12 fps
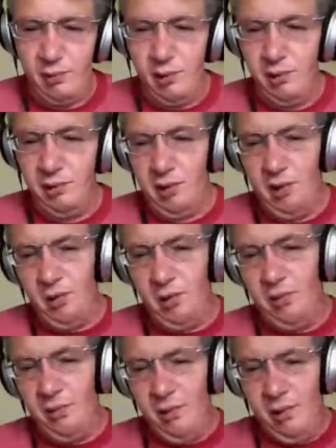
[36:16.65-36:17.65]
So
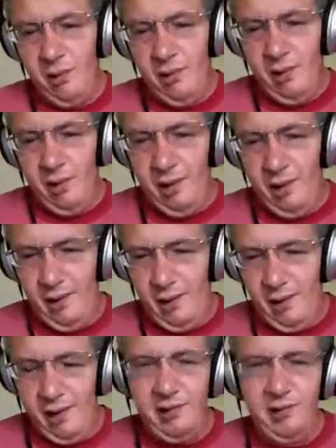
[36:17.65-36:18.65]

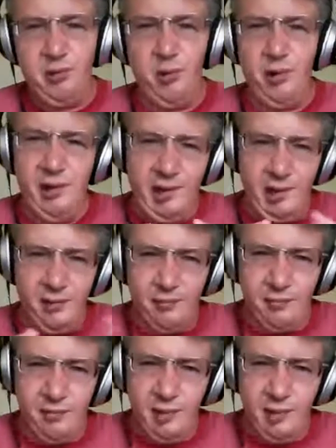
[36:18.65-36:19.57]
I just wanted to give